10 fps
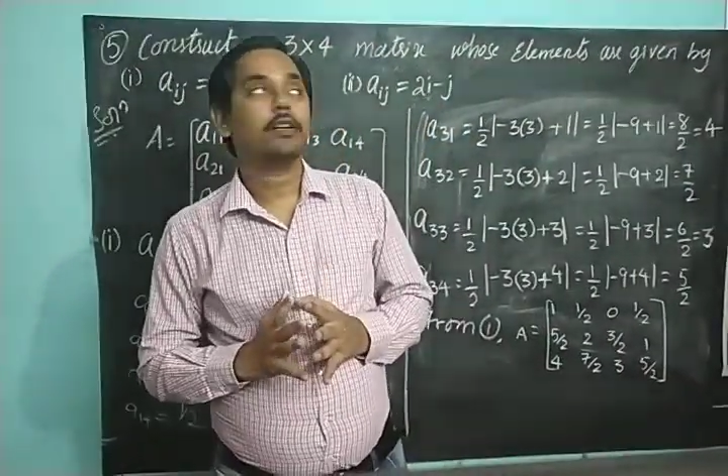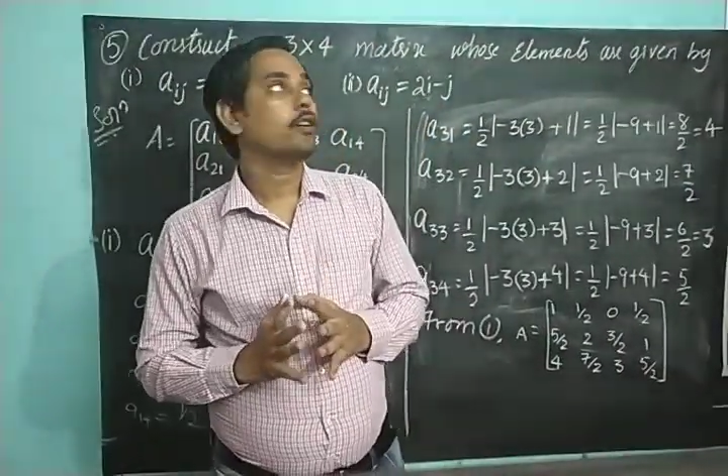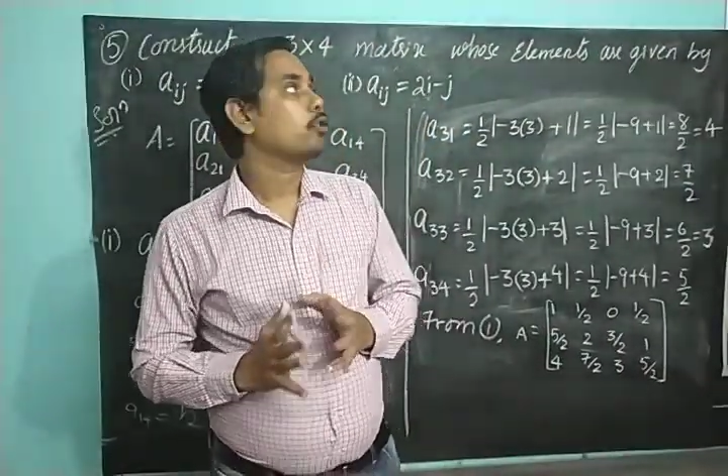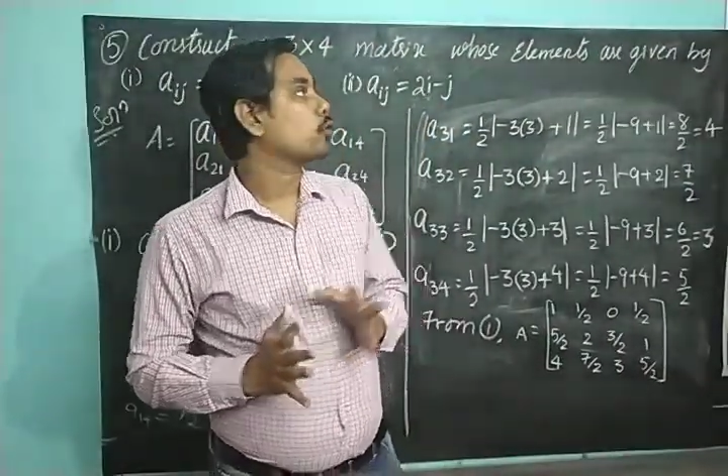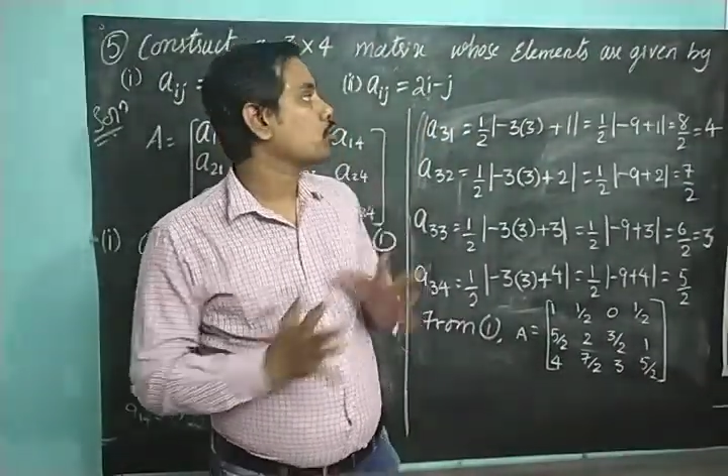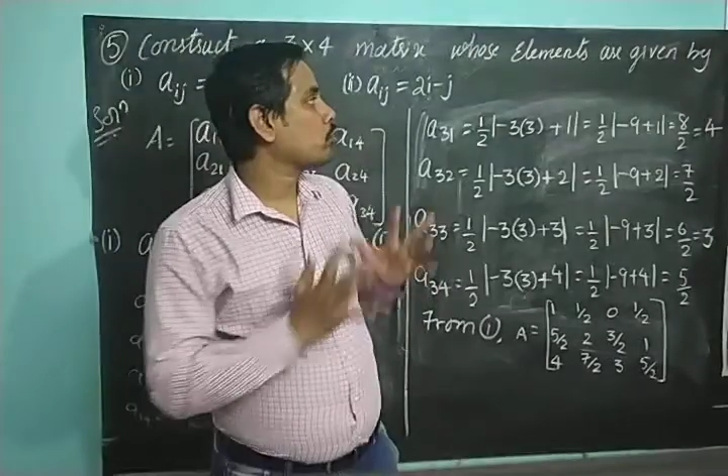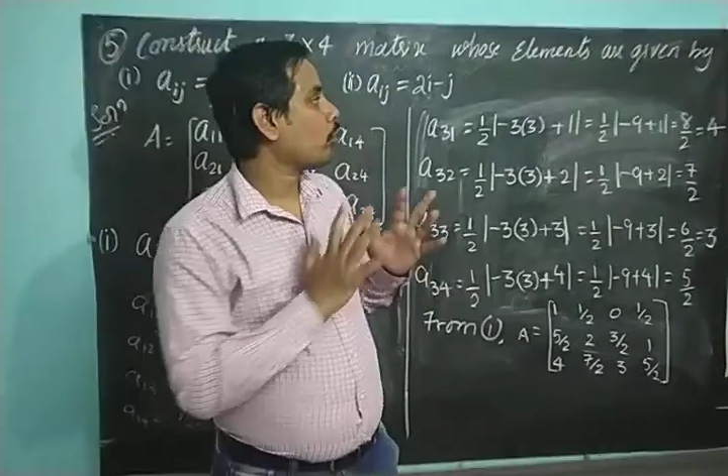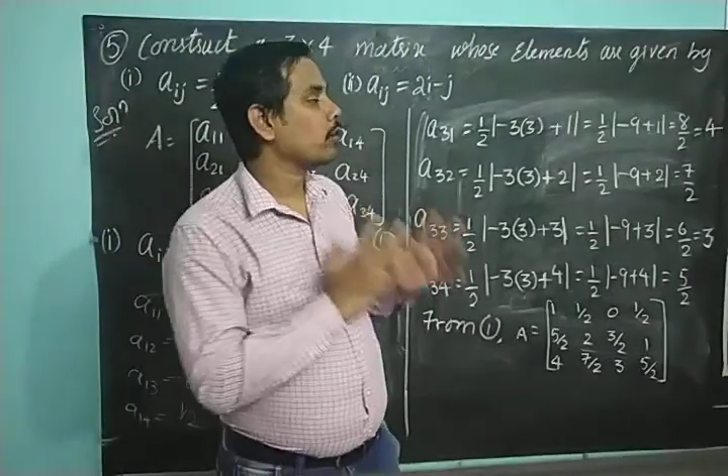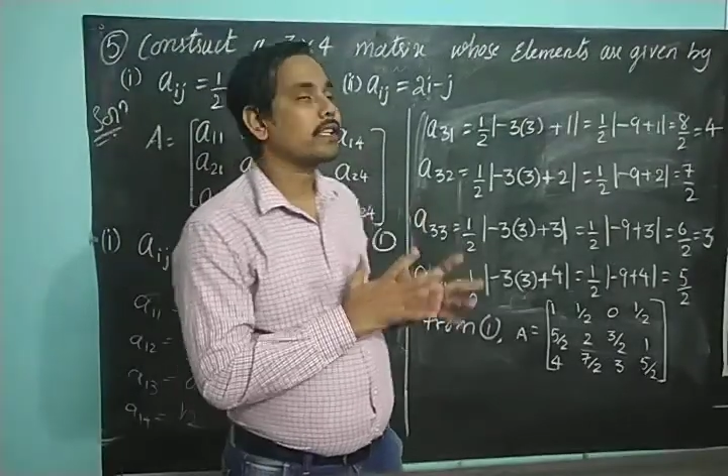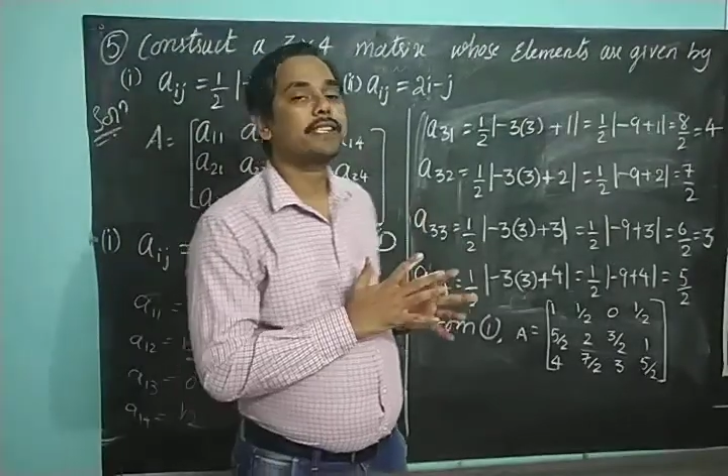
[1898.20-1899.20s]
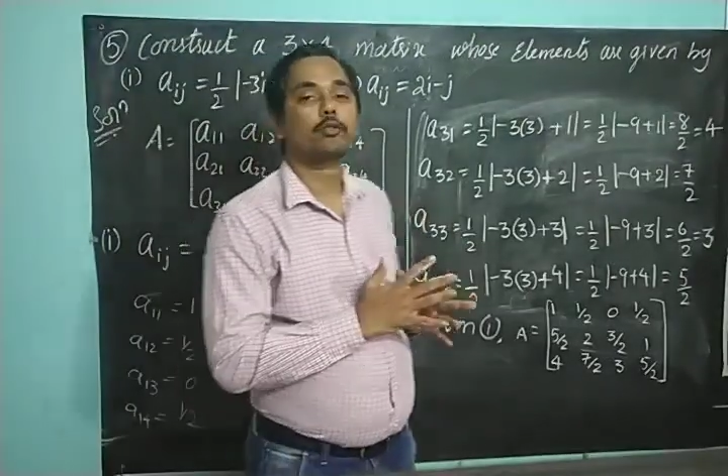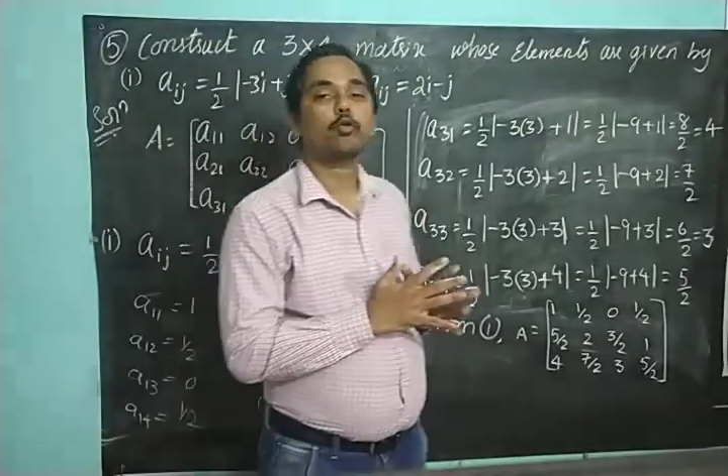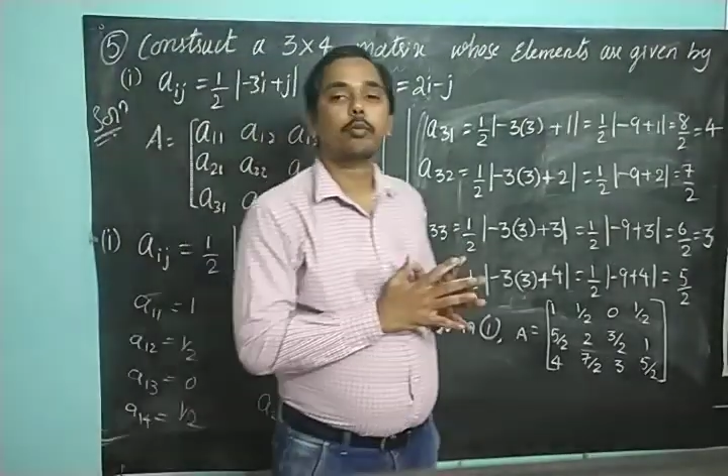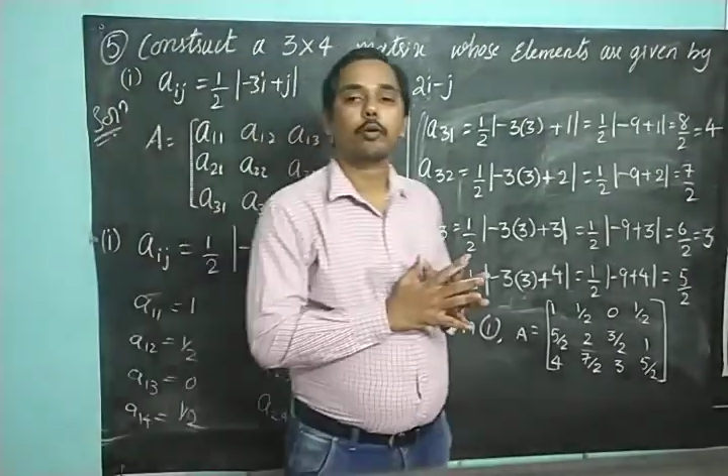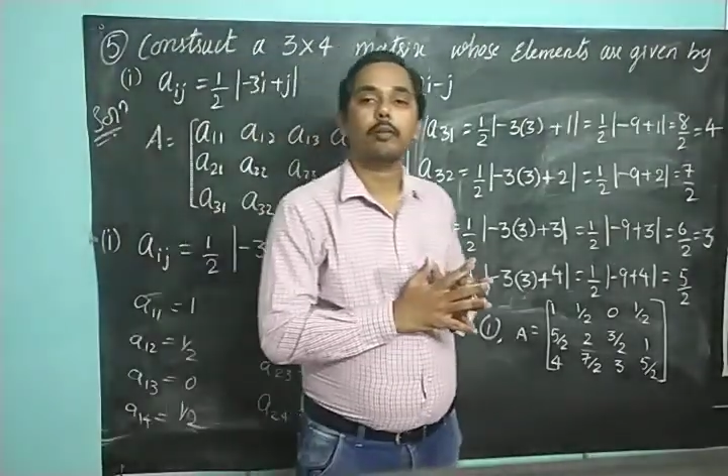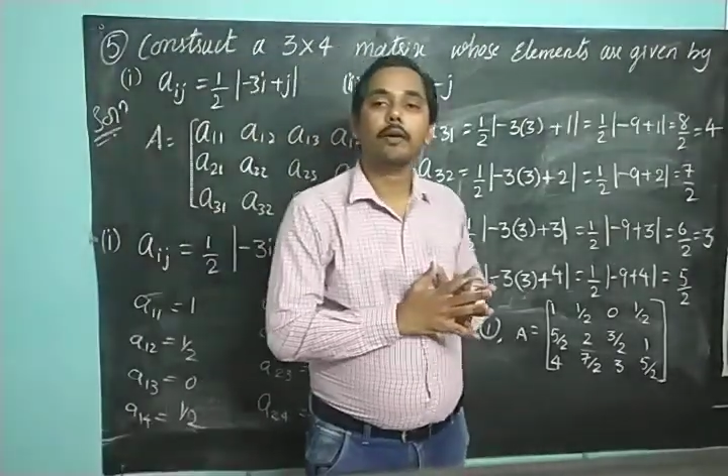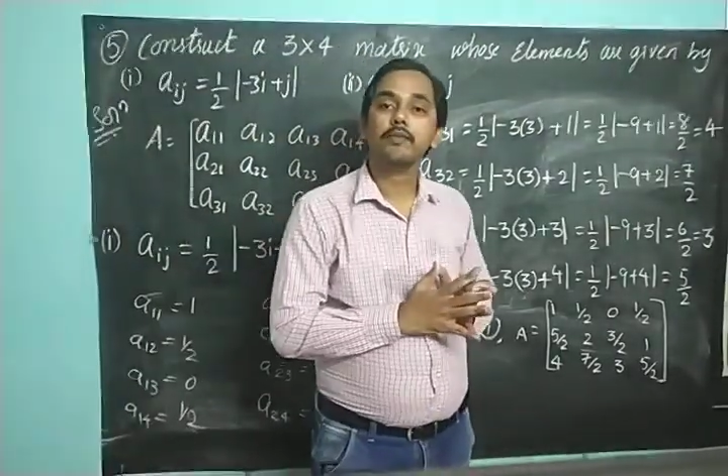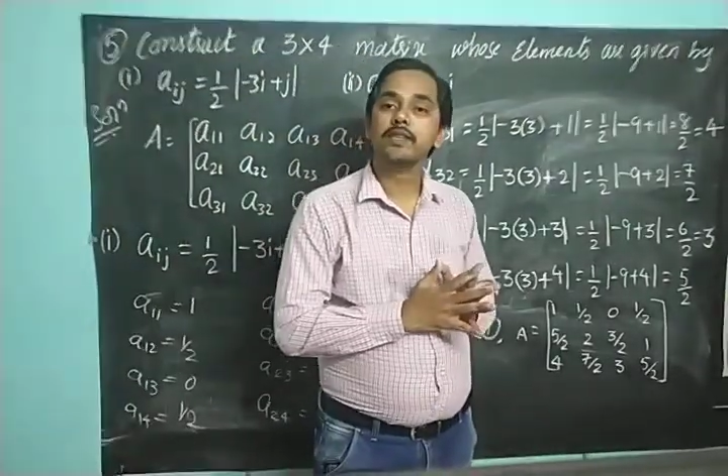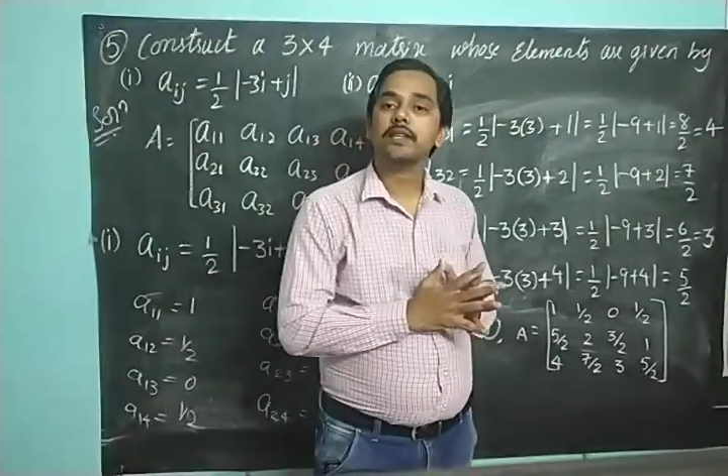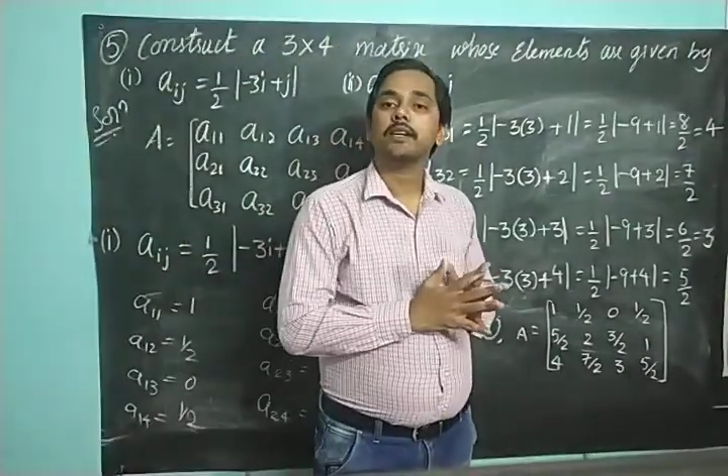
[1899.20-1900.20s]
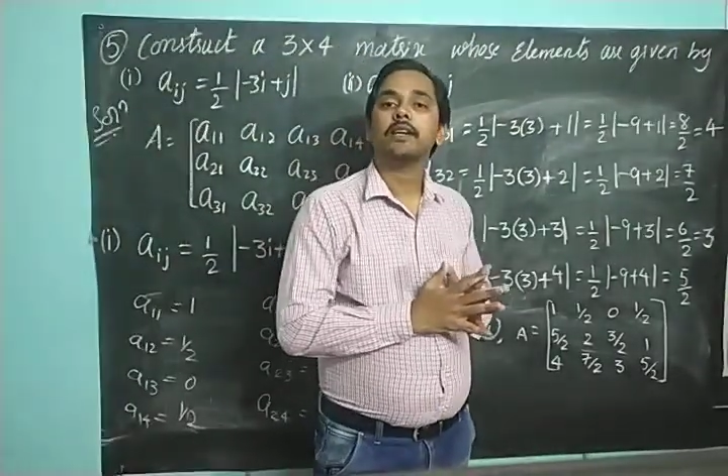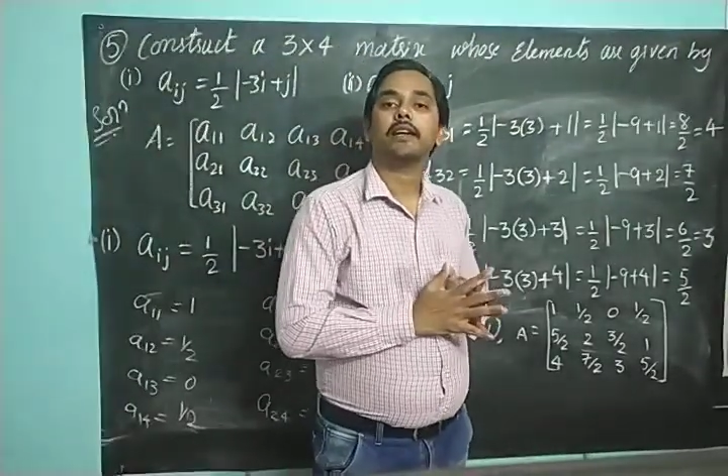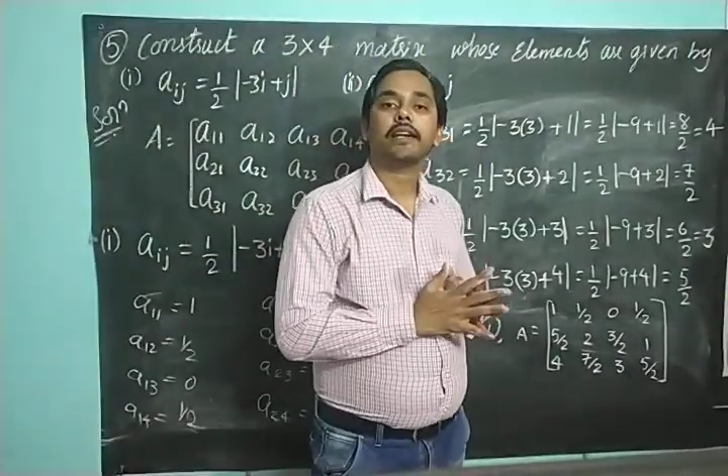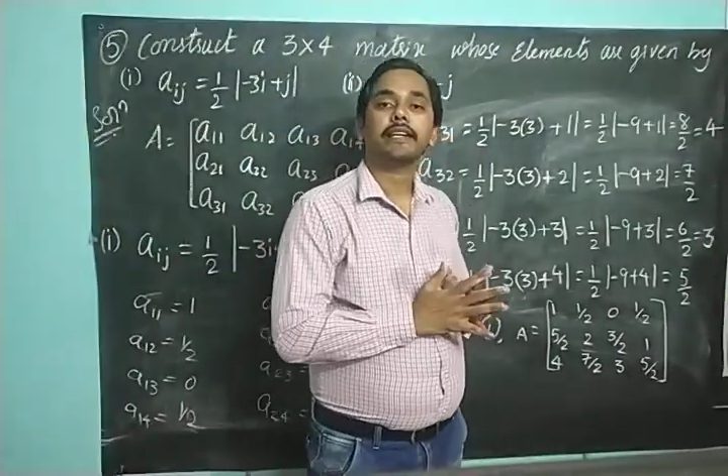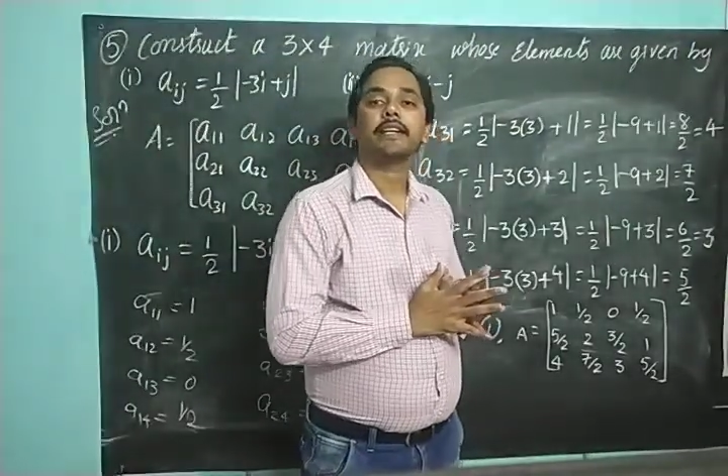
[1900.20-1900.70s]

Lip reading: to solve these two problems, right?